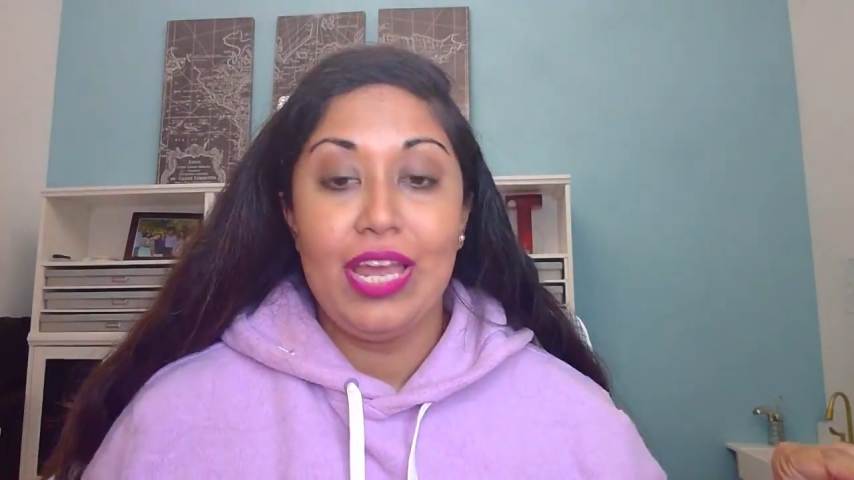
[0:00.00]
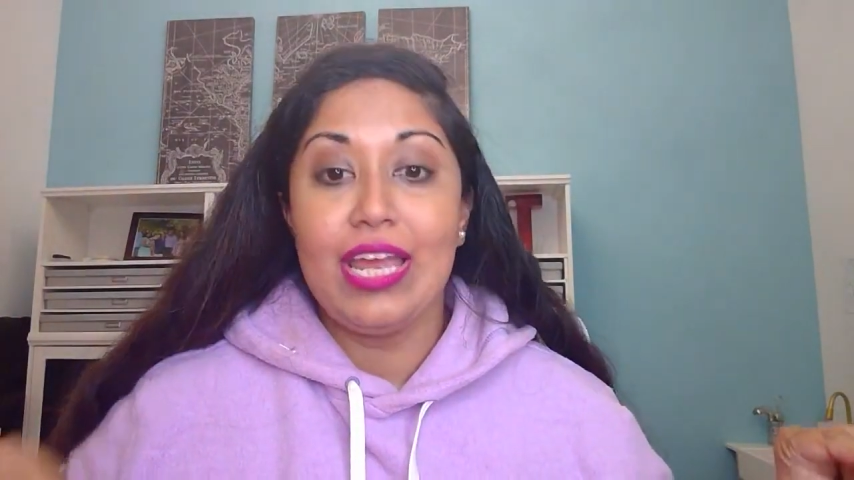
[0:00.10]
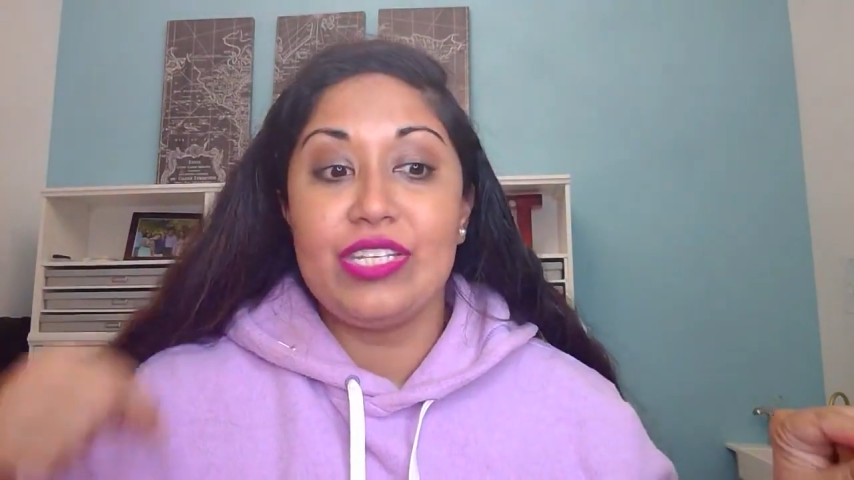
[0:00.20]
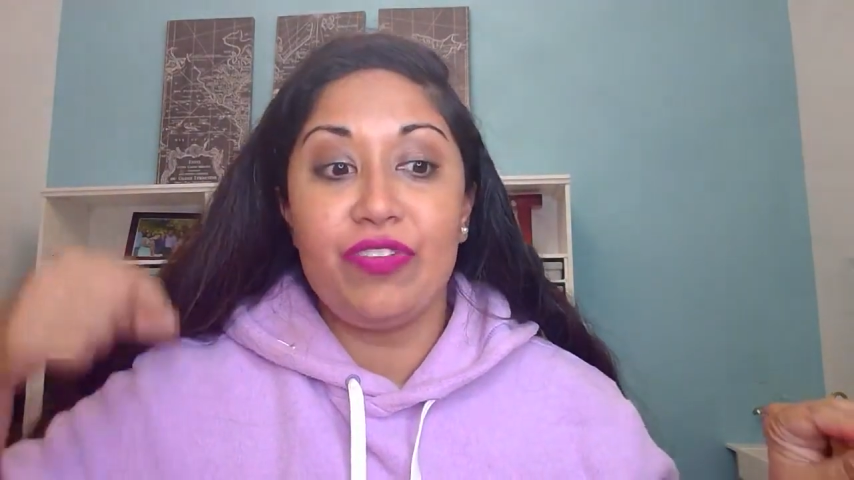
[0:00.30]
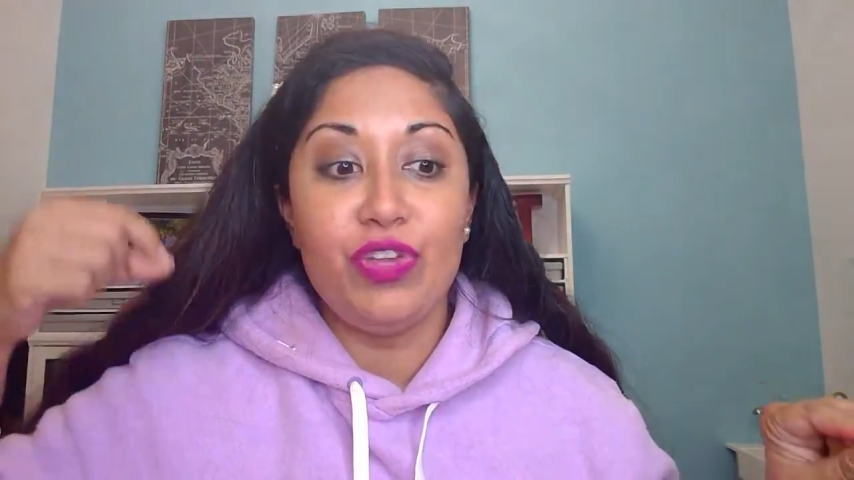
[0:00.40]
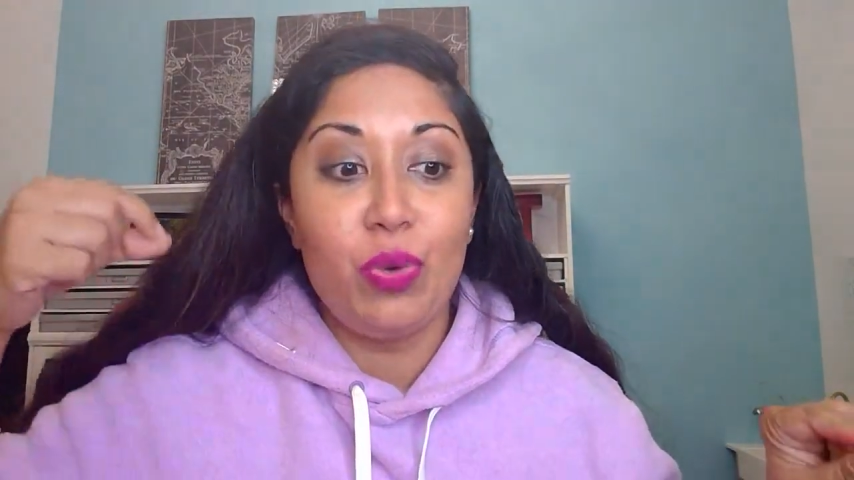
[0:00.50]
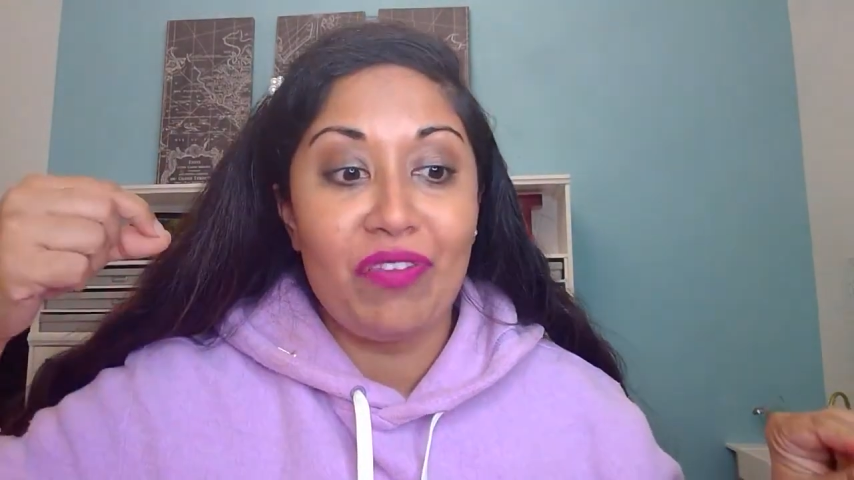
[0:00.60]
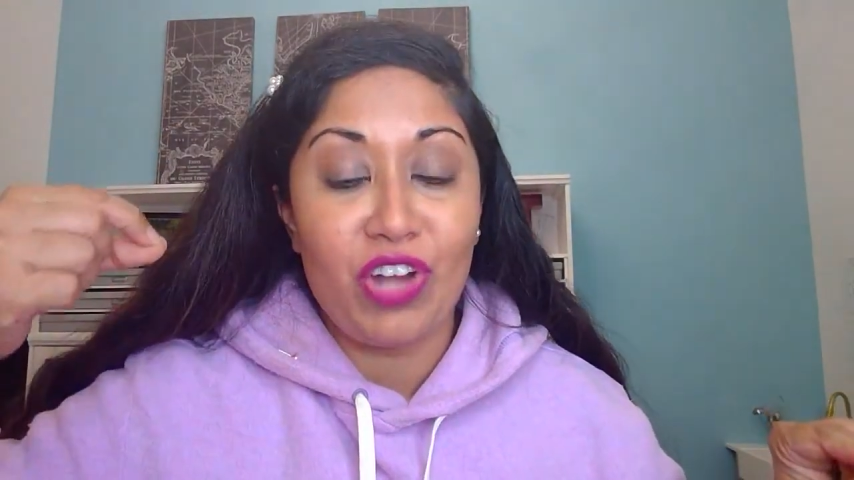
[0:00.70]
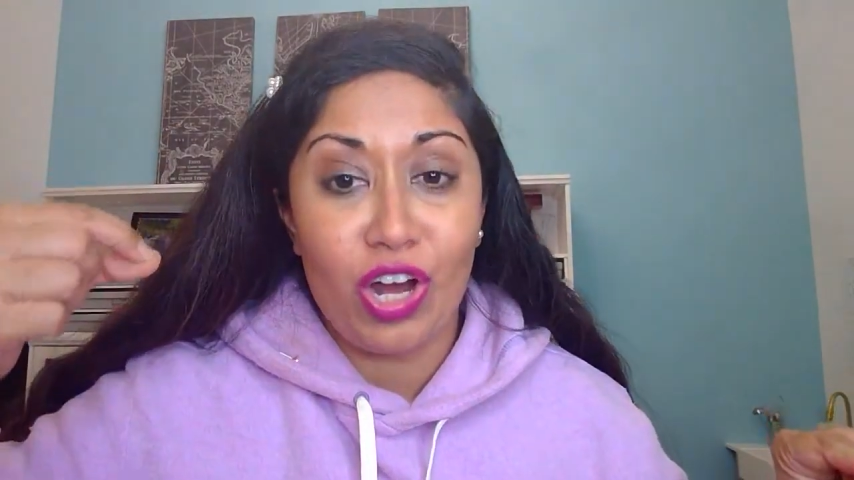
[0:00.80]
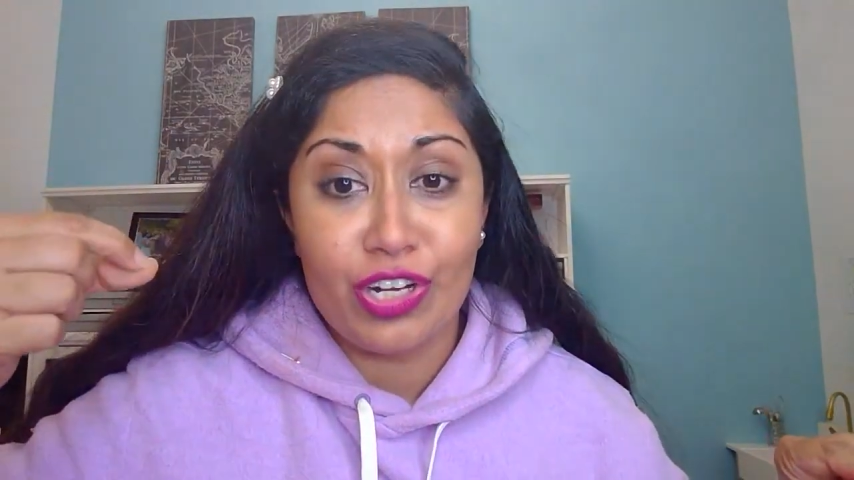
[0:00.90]
is if you
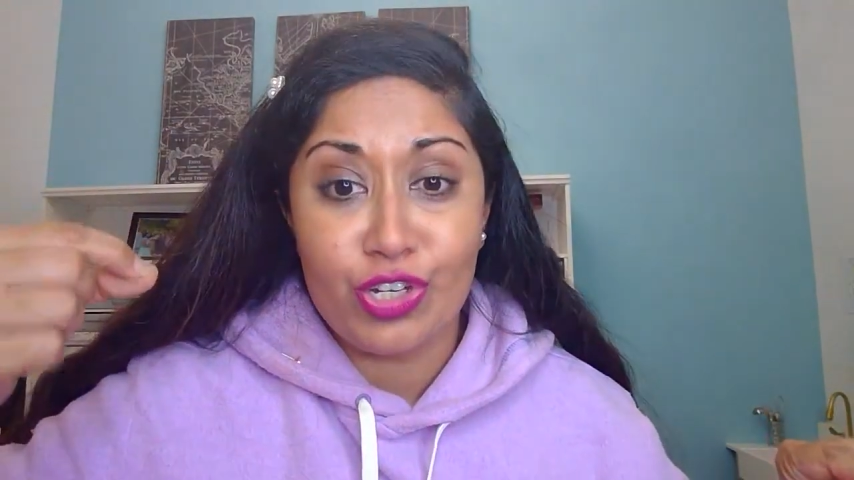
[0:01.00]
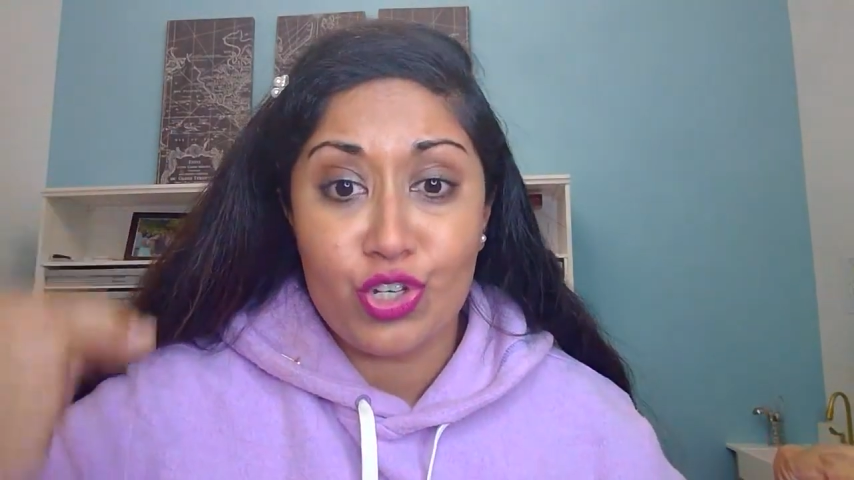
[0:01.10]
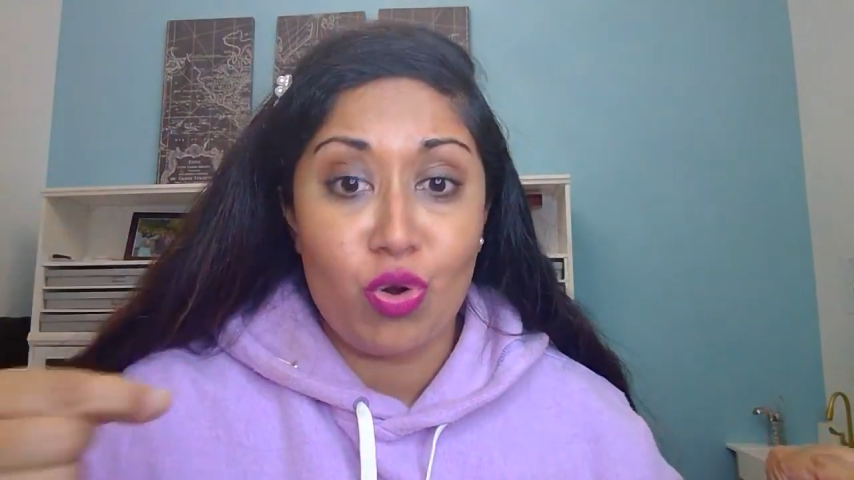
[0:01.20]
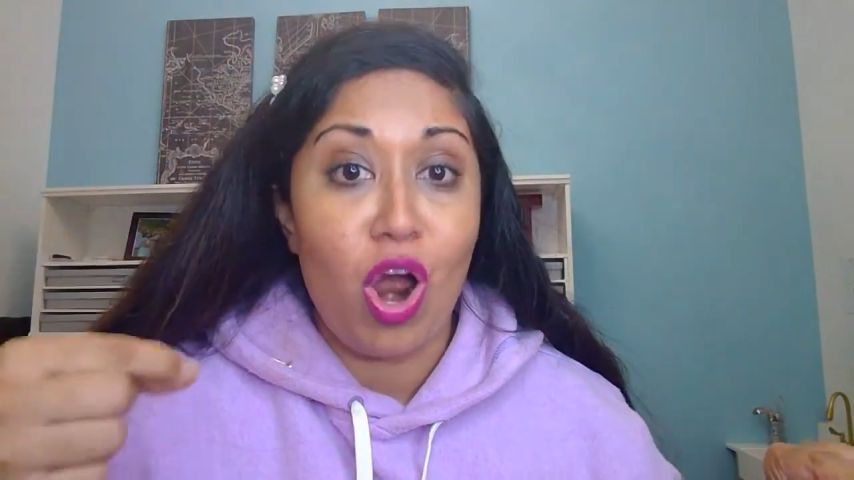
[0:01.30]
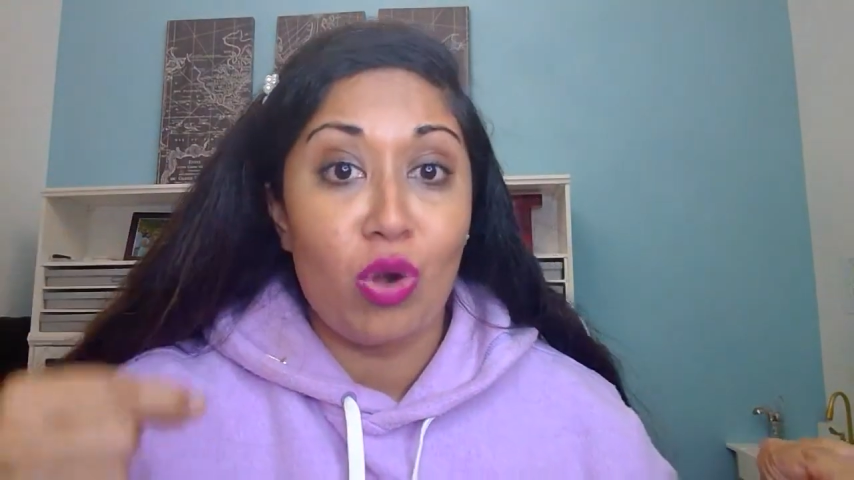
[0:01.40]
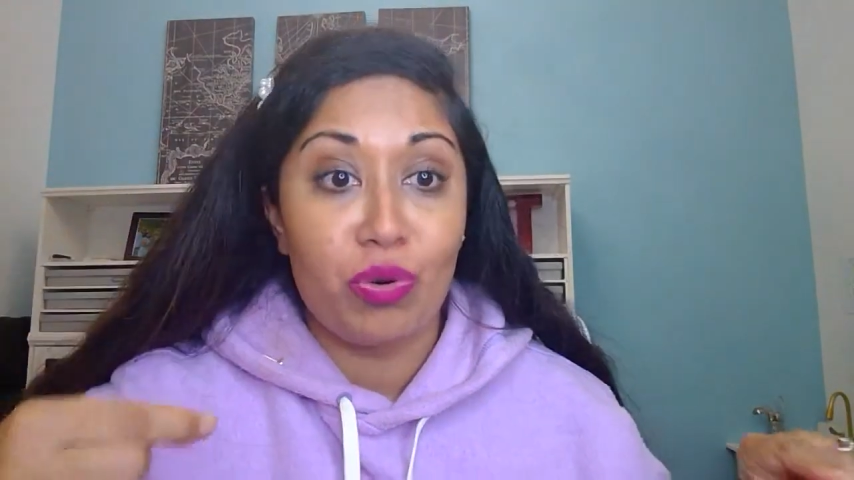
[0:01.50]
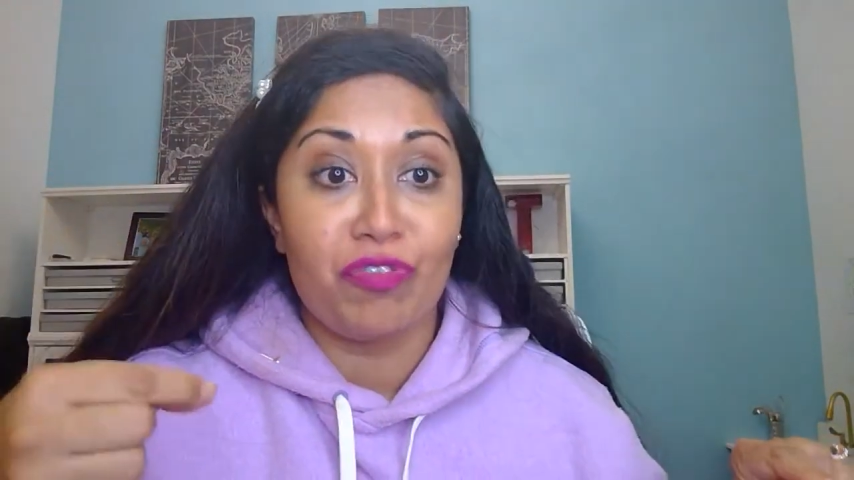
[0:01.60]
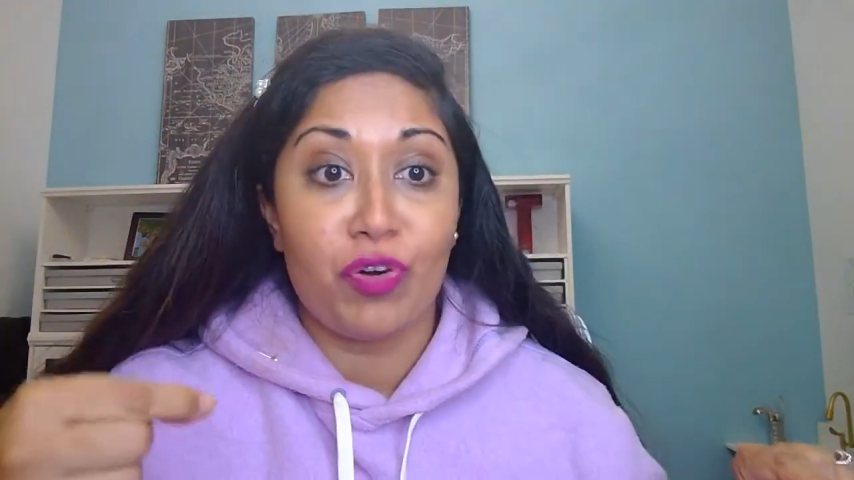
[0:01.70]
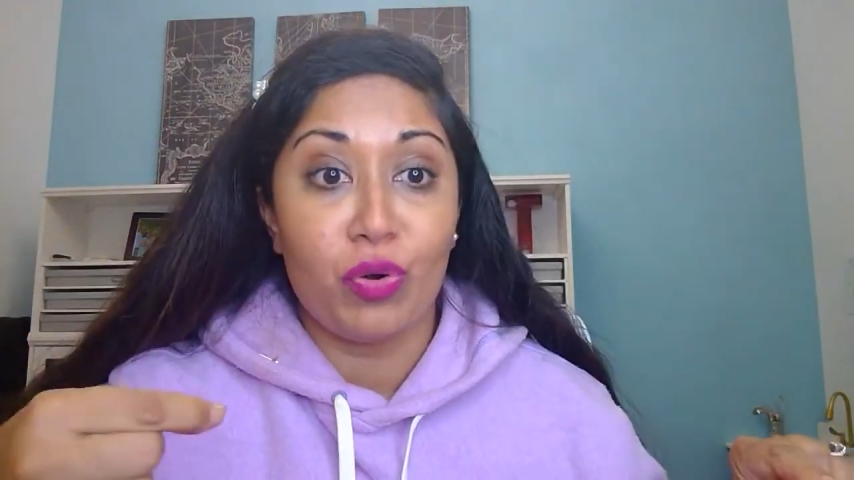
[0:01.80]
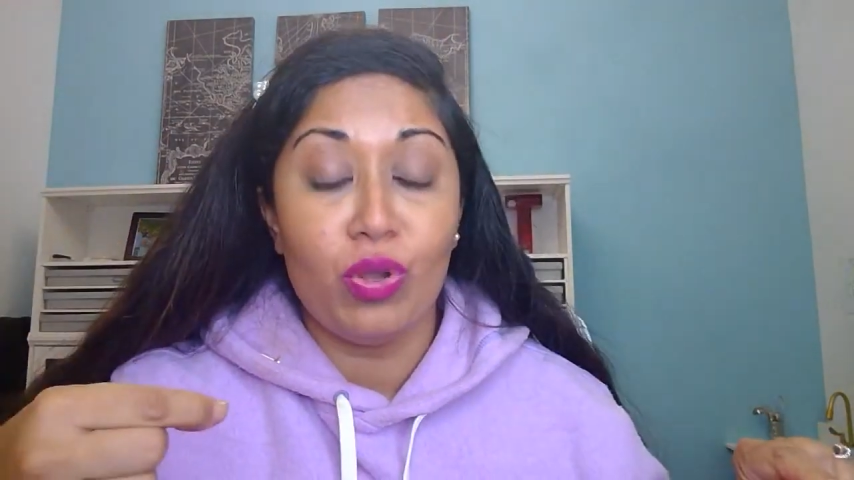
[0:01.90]
have gotten a strong
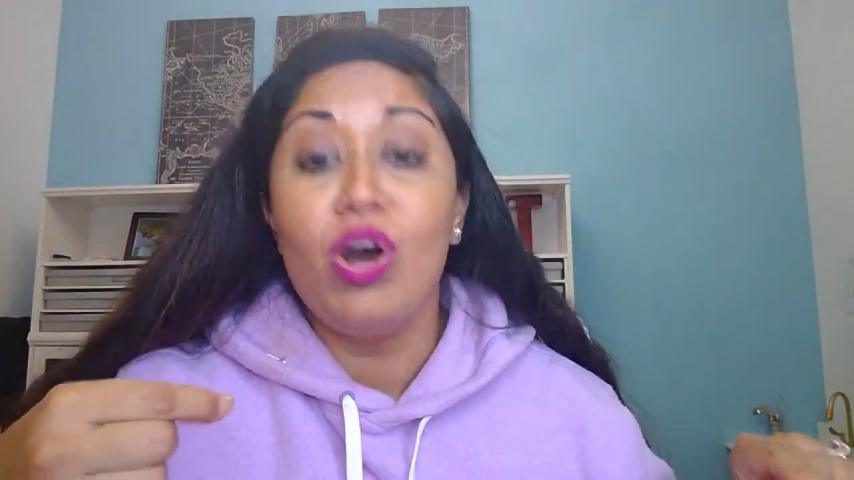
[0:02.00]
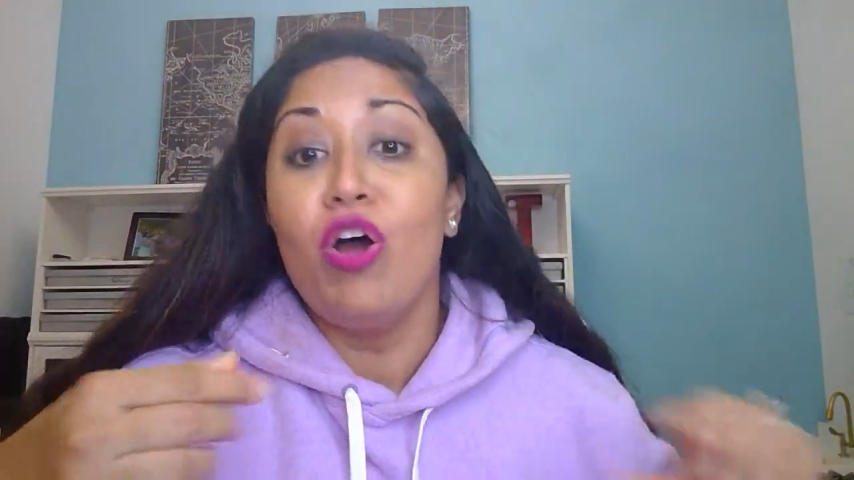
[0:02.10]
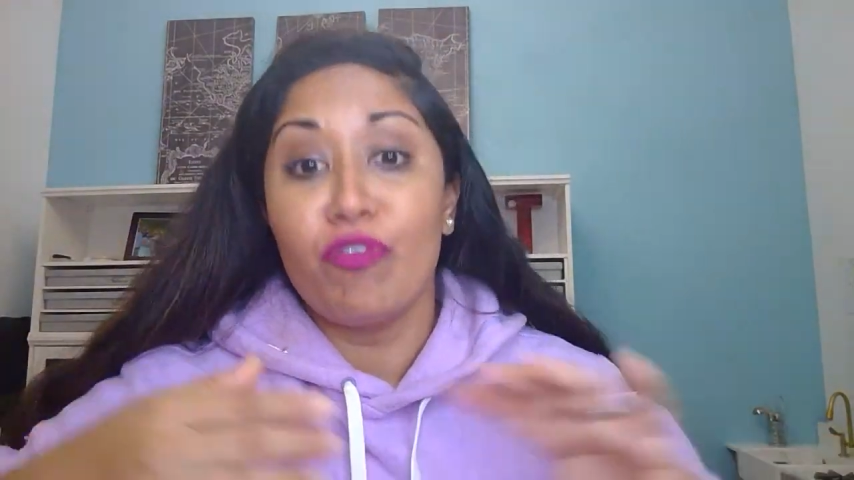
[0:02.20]
referral